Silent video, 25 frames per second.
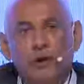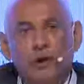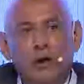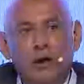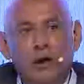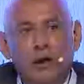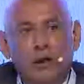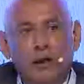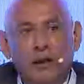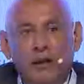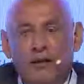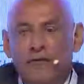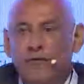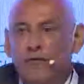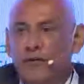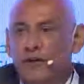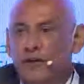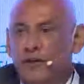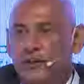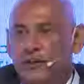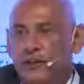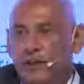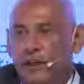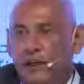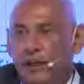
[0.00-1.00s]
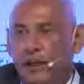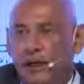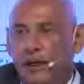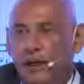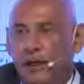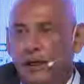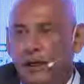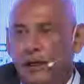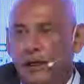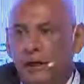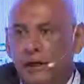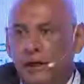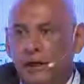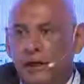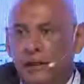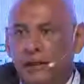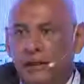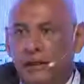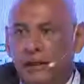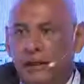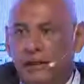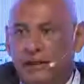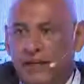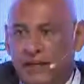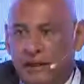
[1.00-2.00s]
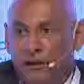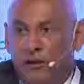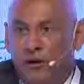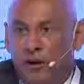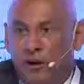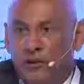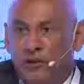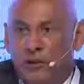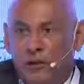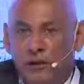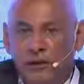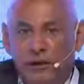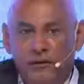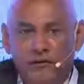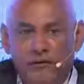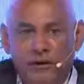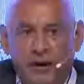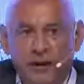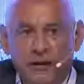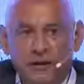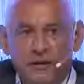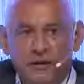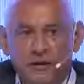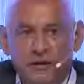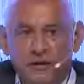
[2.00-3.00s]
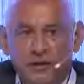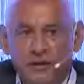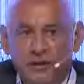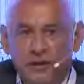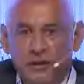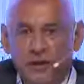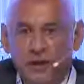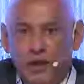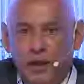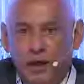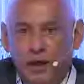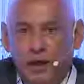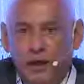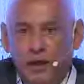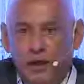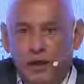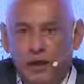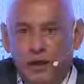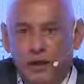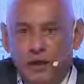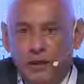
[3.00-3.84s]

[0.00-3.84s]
uh, leverage the, uh, the technological advances in, uh,